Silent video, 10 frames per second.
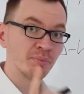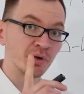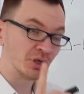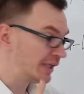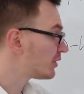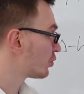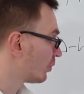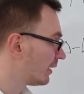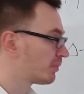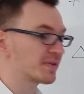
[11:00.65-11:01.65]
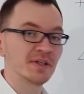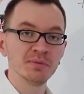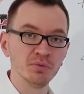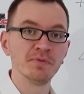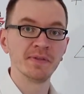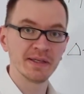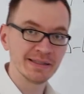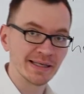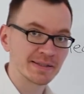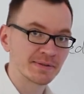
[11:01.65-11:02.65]
per each 1% move in the
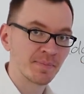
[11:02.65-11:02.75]
index.